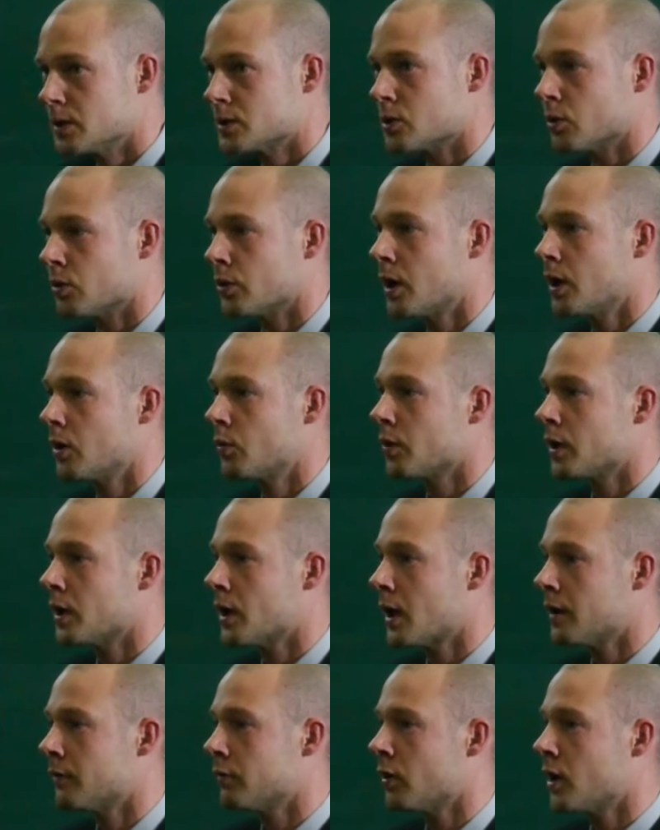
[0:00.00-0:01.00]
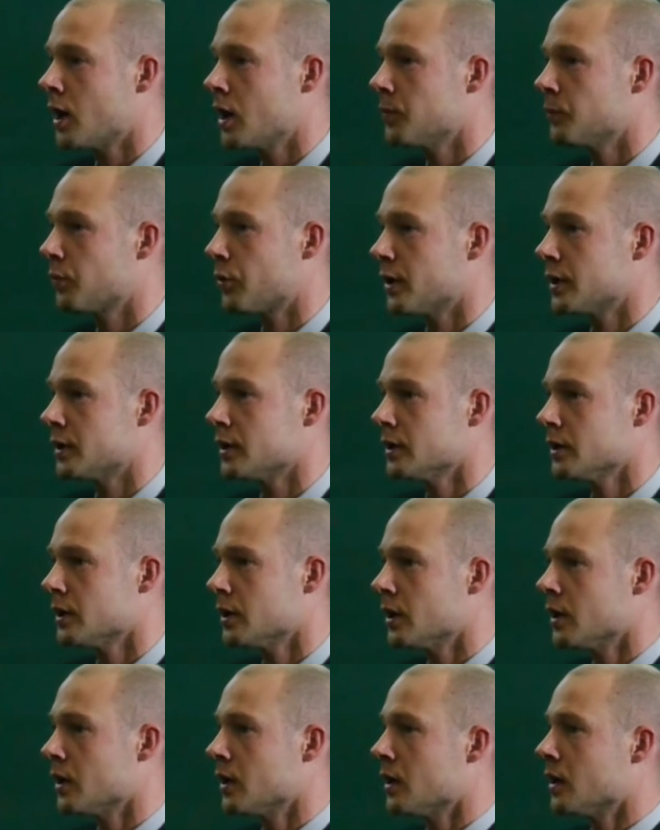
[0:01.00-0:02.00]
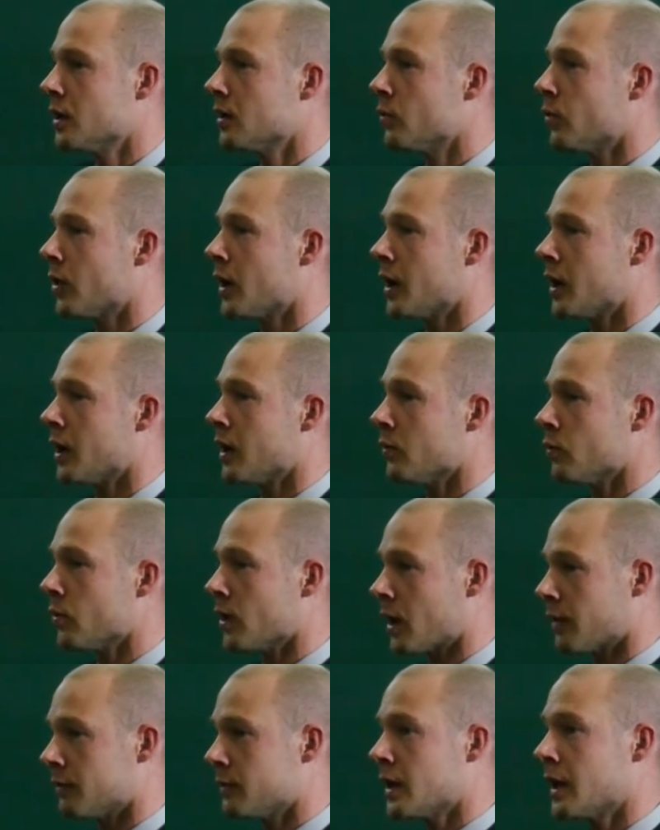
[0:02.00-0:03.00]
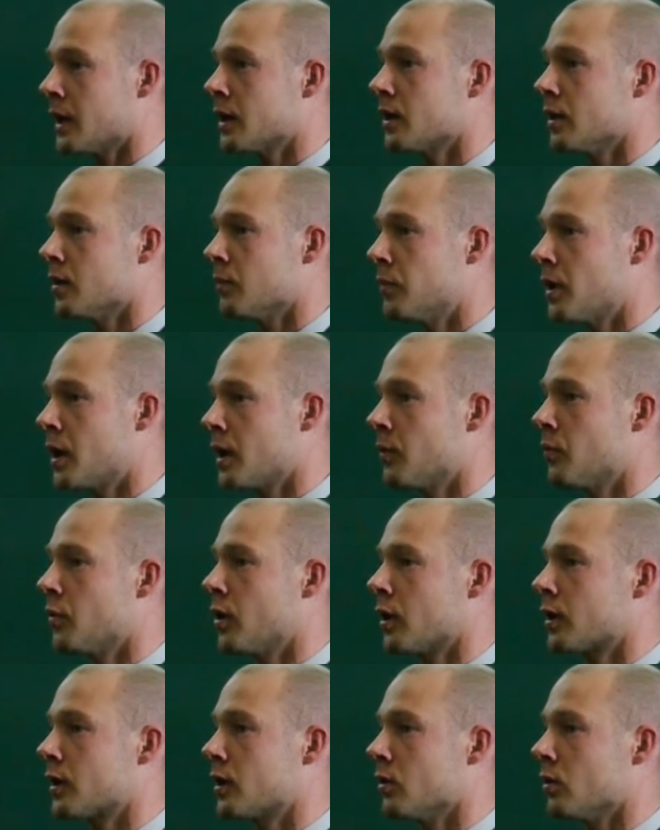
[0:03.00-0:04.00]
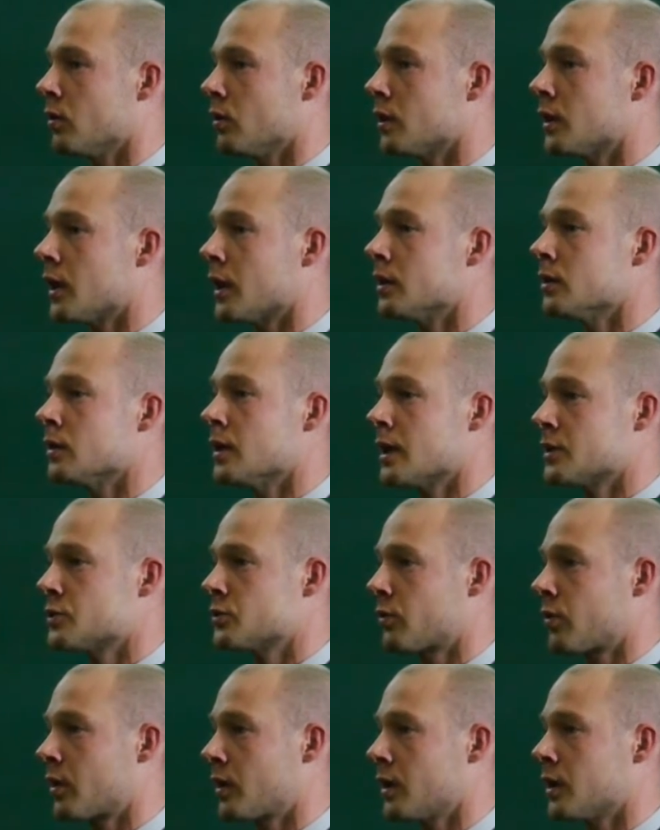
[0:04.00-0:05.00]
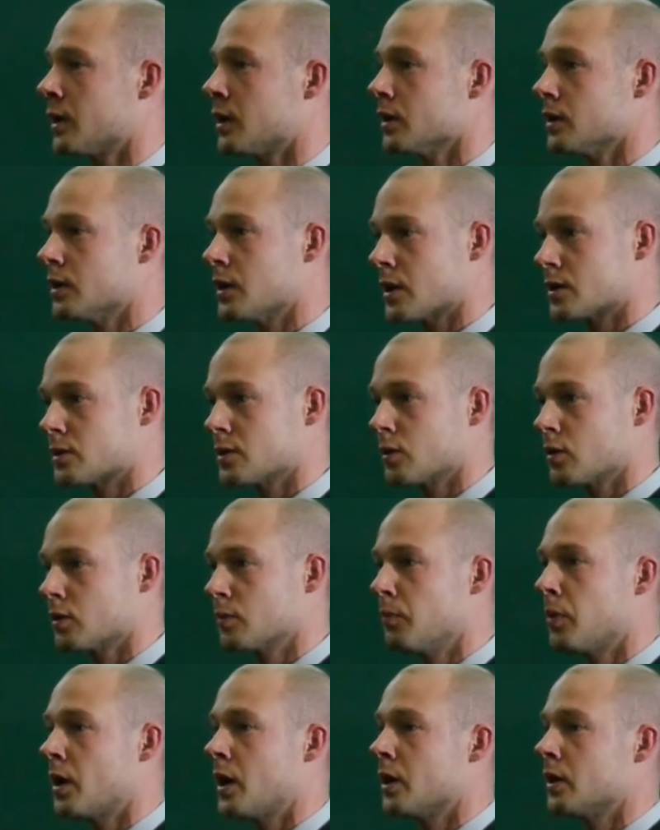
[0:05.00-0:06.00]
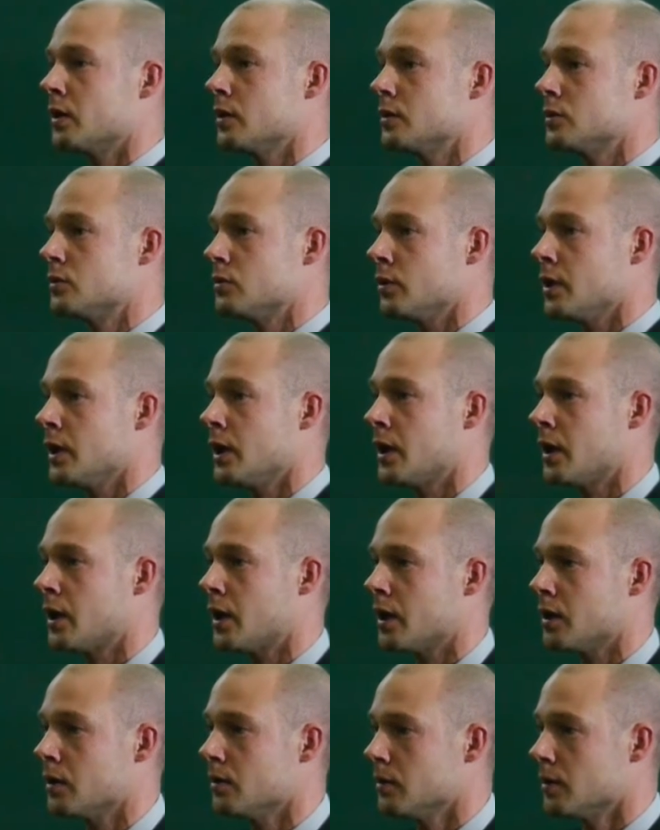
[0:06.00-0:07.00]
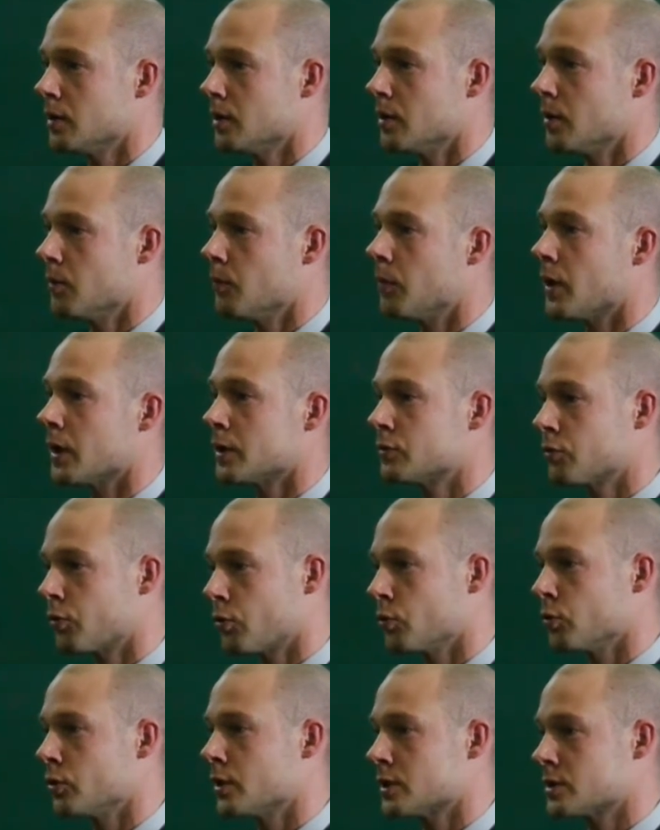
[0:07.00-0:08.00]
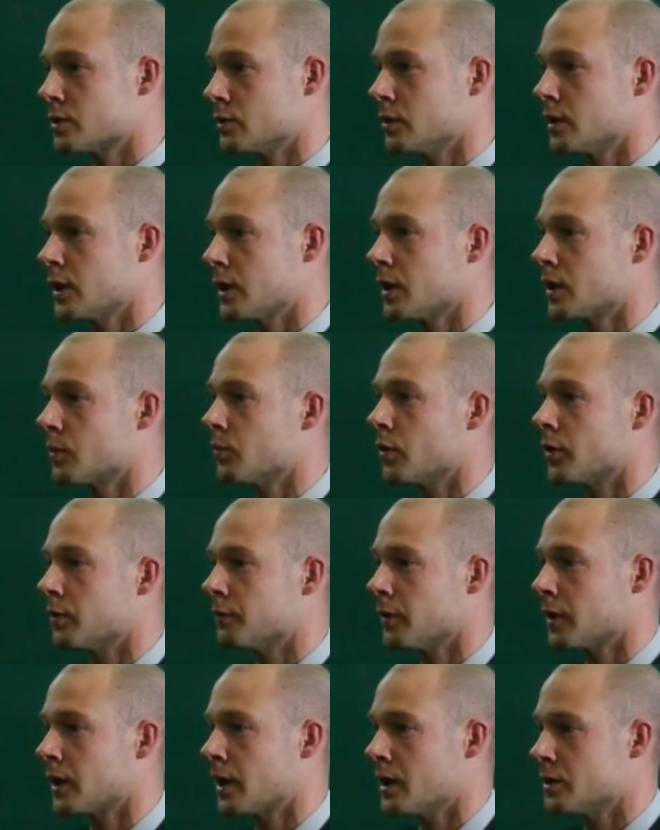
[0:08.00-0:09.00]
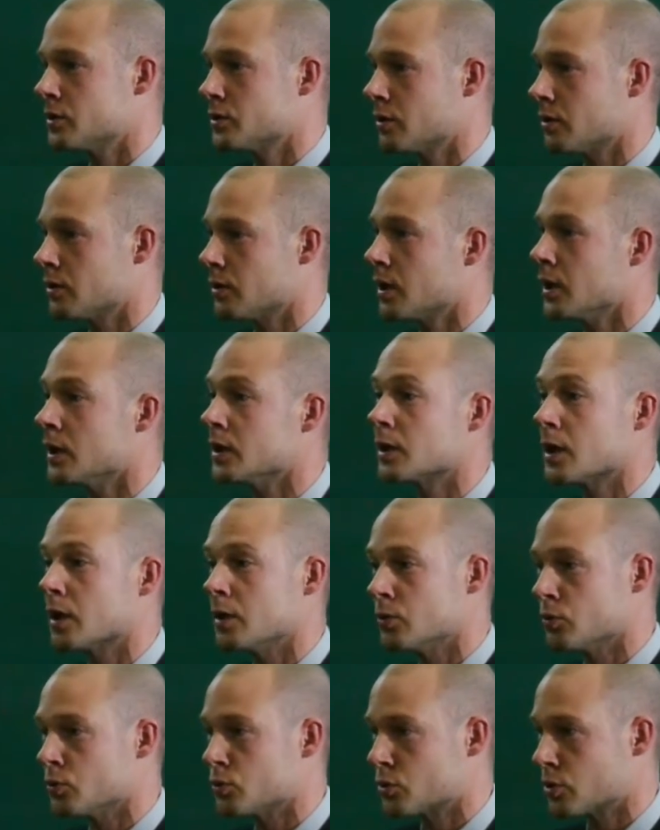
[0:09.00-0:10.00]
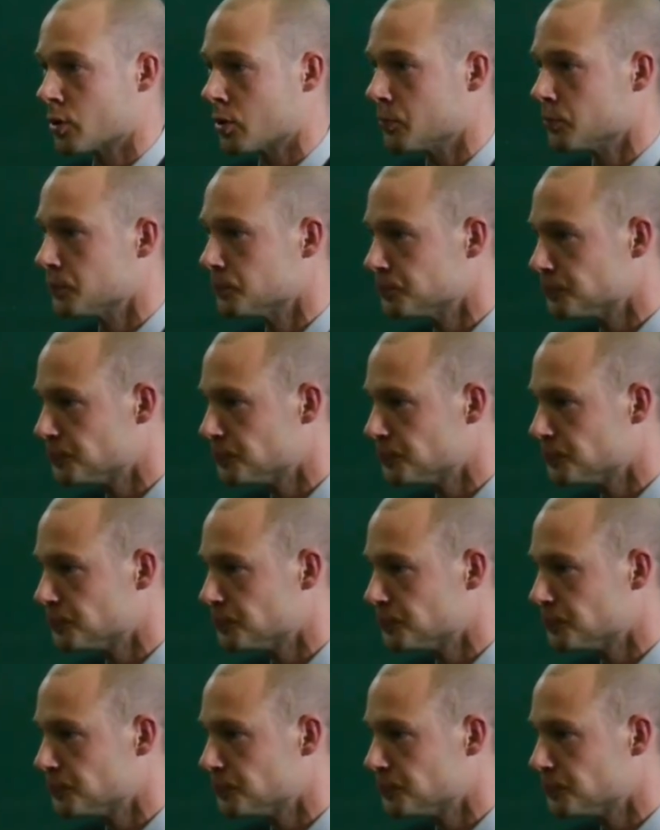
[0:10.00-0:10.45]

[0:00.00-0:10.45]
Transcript: So now we have a hybrid where we have taken a biomolecule that naturally does not bind to DNA, but through the synthetic modification it can do so.